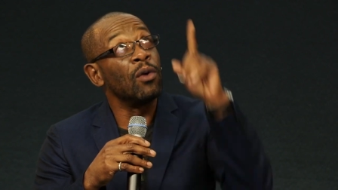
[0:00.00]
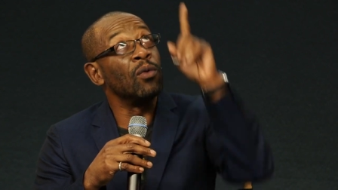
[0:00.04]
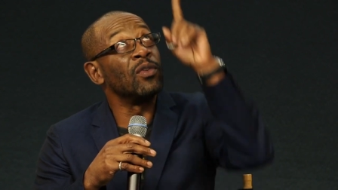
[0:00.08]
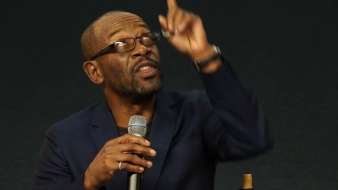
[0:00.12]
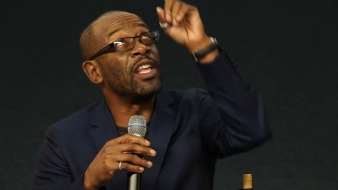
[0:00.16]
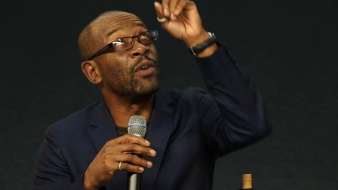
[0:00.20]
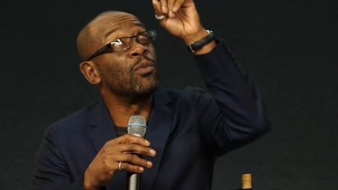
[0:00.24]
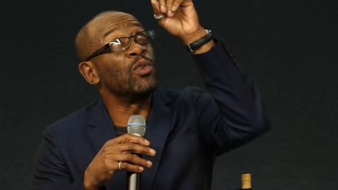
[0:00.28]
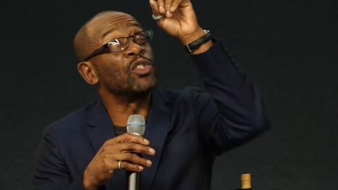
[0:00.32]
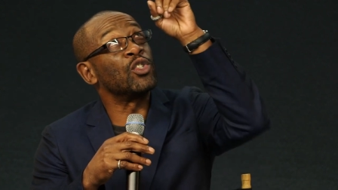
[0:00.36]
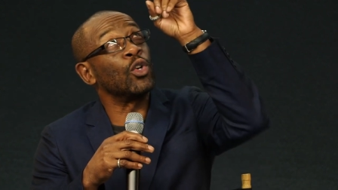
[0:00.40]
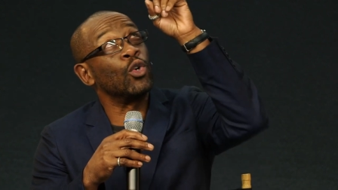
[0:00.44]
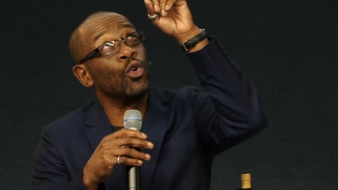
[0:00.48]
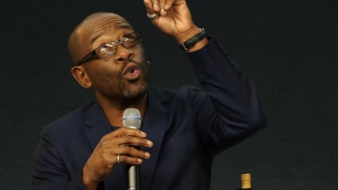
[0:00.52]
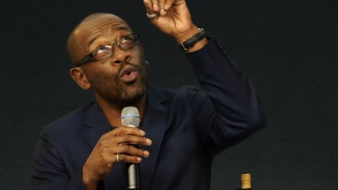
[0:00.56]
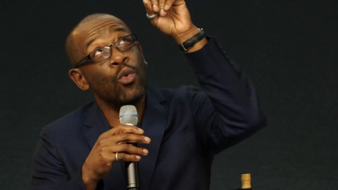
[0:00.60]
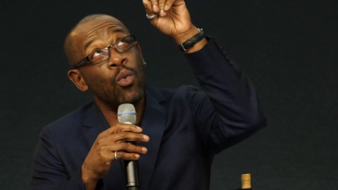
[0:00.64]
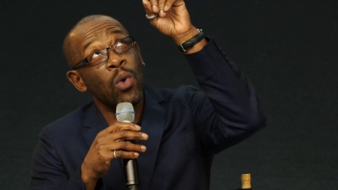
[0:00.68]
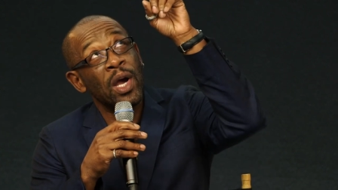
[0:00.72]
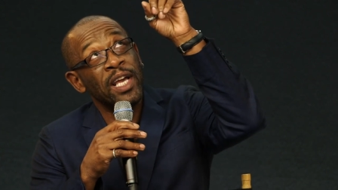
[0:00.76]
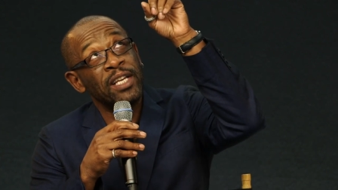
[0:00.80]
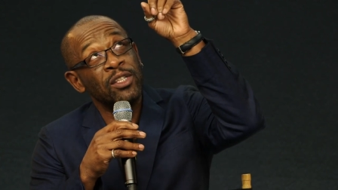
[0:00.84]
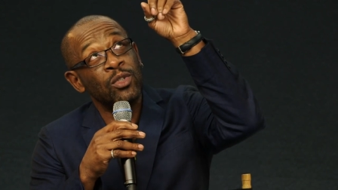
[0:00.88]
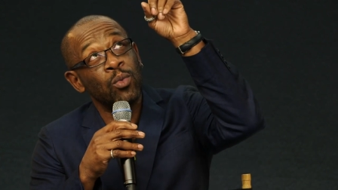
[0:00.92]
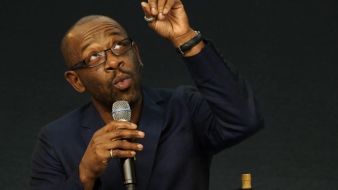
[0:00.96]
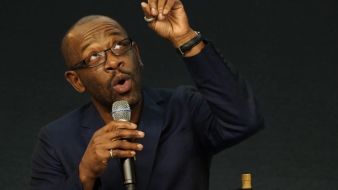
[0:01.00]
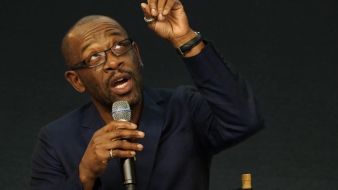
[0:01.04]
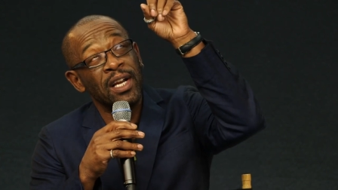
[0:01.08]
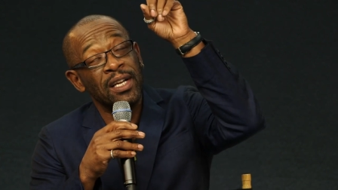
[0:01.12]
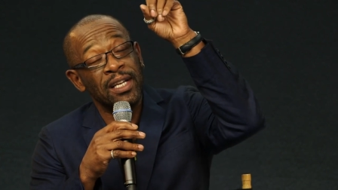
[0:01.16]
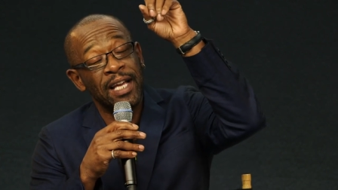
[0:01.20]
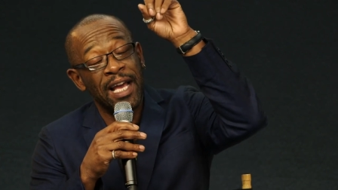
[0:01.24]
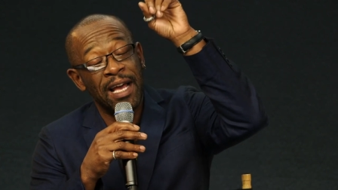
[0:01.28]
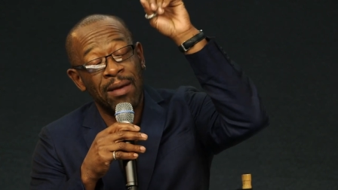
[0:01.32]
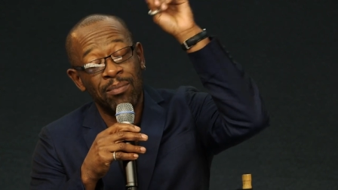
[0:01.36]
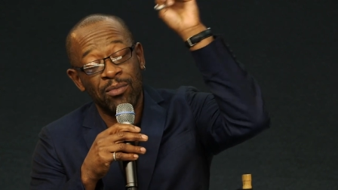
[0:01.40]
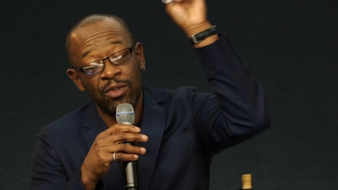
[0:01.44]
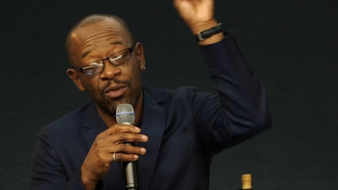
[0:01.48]
There was always one
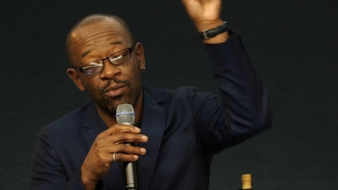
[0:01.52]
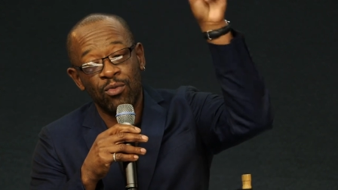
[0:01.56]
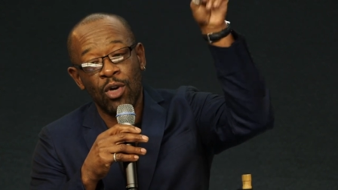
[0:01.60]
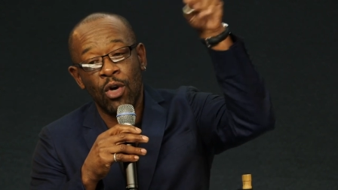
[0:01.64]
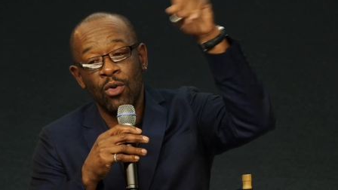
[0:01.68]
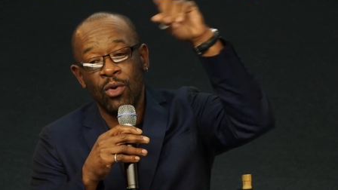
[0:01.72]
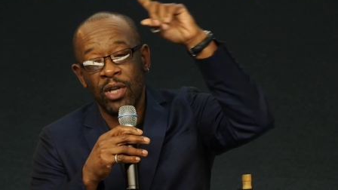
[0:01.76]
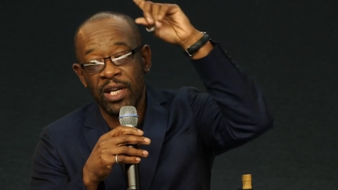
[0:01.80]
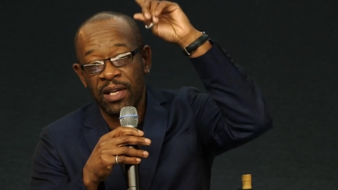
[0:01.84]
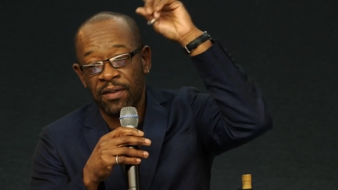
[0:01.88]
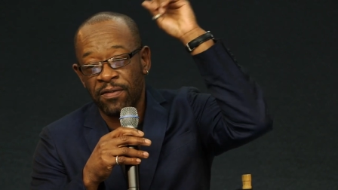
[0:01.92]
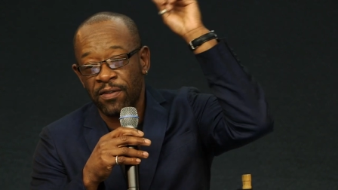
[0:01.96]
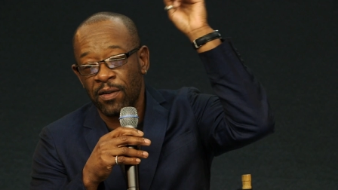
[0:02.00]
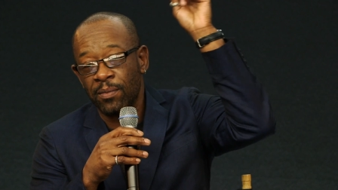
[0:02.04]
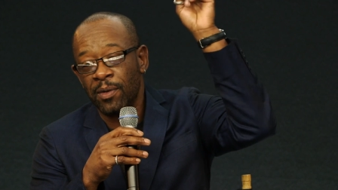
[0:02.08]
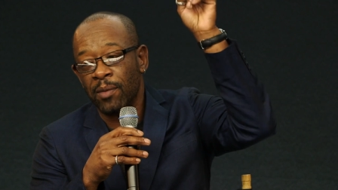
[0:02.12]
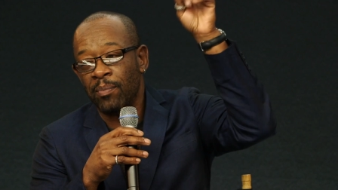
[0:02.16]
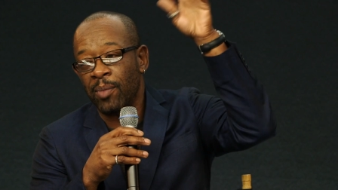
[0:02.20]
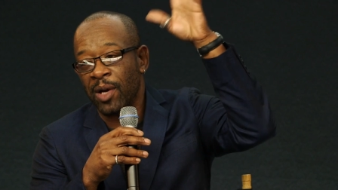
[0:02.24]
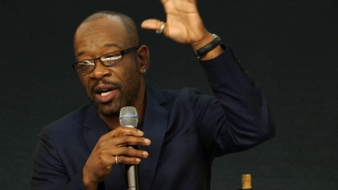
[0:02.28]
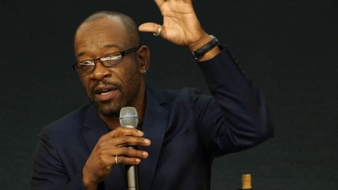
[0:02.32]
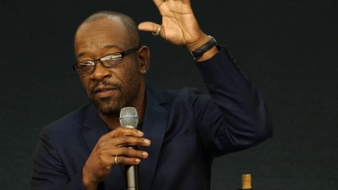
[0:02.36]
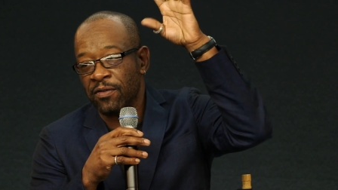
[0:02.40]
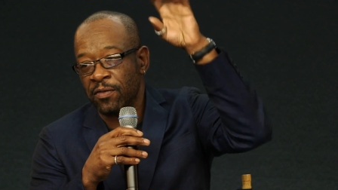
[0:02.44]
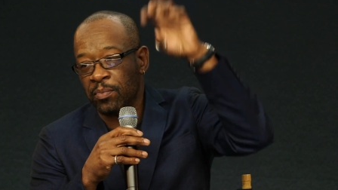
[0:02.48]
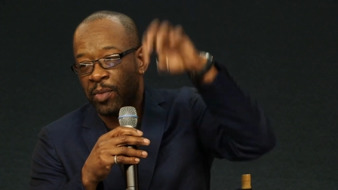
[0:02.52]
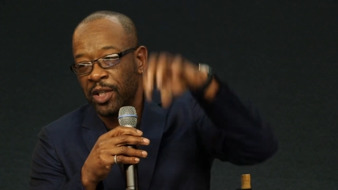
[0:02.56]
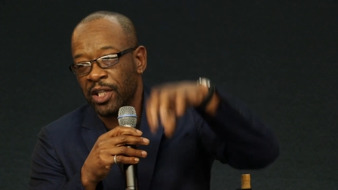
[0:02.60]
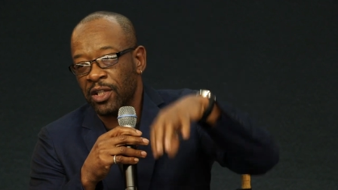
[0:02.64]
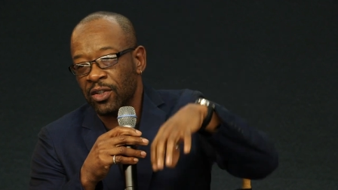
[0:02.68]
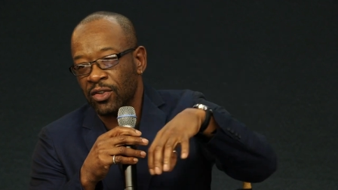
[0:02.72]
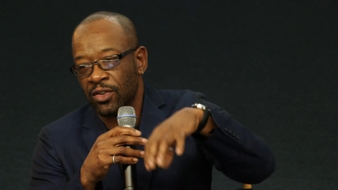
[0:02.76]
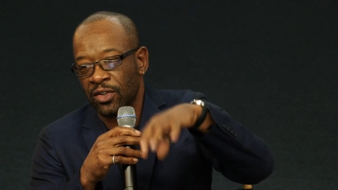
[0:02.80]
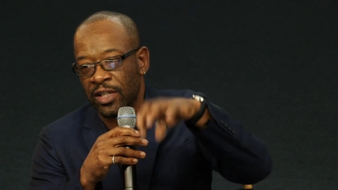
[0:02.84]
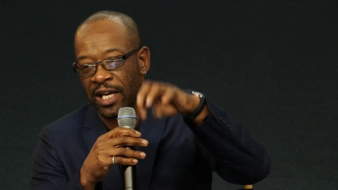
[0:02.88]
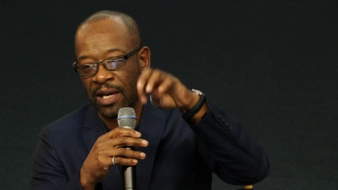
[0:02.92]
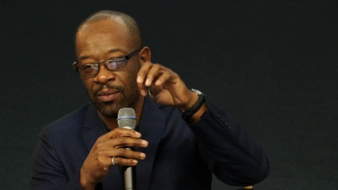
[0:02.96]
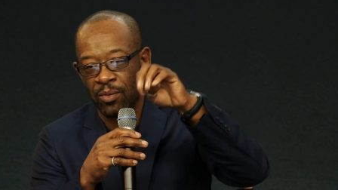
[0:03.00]
camera rolling from above
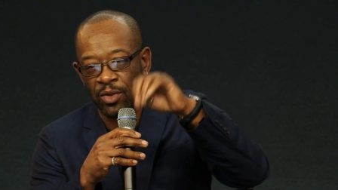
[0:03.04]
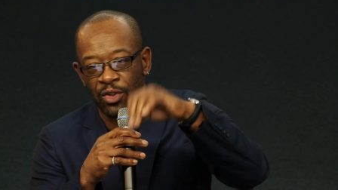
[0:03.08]
because that